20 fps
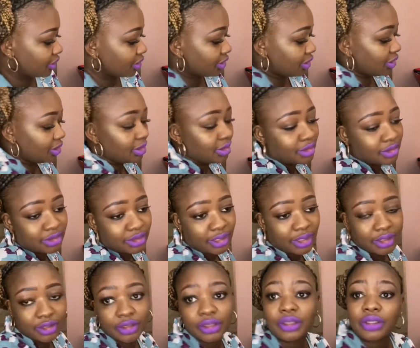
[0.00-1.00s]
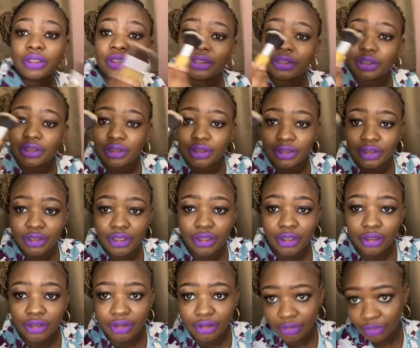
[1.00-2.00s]
and then you can just take
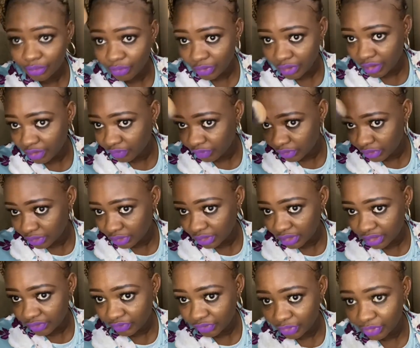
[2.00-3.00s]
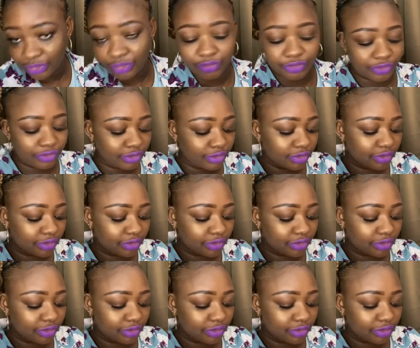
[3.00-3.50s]
whatever is left over